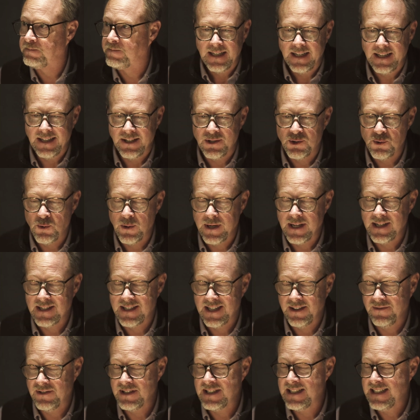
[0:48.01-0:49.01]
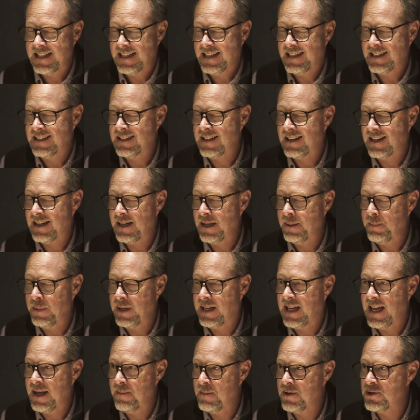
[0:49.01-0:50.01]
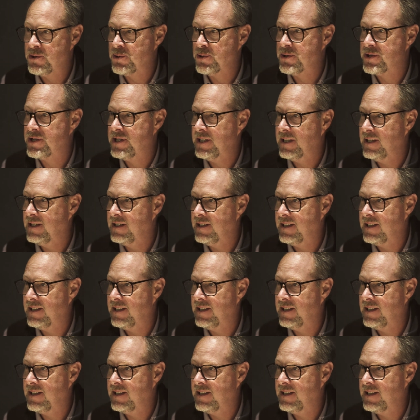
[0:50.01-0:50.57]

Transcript: in 2017, I became interested